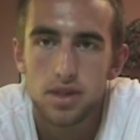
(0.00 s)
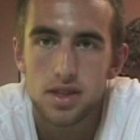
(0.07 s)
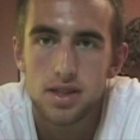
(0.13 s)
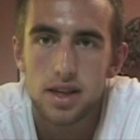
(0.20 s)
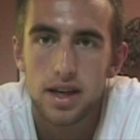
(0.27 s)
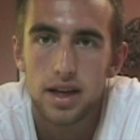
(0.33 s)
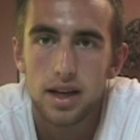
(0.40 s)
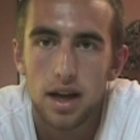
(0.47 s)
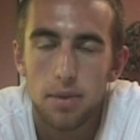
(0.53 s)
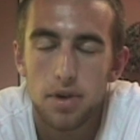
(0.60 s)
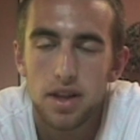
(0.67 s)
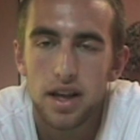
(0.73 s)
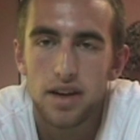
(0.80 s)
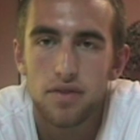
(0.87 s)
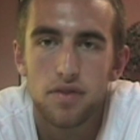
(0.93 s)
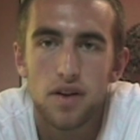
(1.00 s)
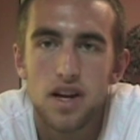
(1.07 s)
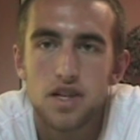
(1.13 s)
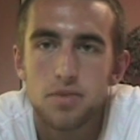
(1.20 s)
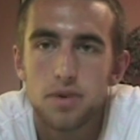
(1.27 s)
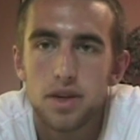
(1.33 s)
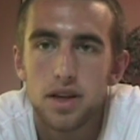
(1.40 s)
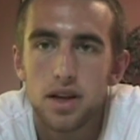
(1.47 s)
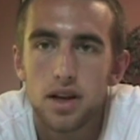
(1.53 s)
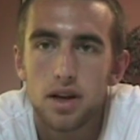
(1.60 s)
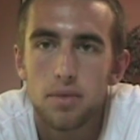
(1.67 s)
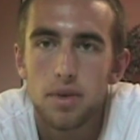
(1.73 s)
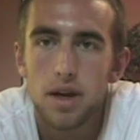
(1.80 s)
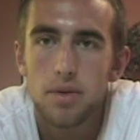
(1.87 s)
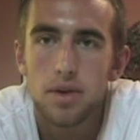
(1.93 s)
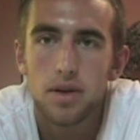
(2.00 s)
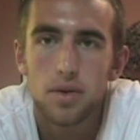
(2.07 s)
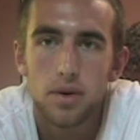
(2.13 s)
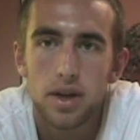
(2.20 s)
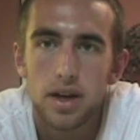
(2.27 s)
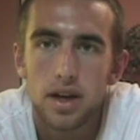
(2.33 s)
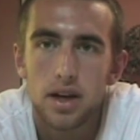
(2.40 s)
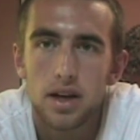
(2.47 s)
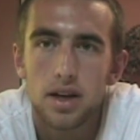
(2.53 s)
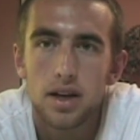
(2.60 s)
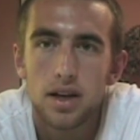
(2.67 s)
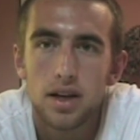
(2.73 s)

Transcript: Just freshman year, maybe, when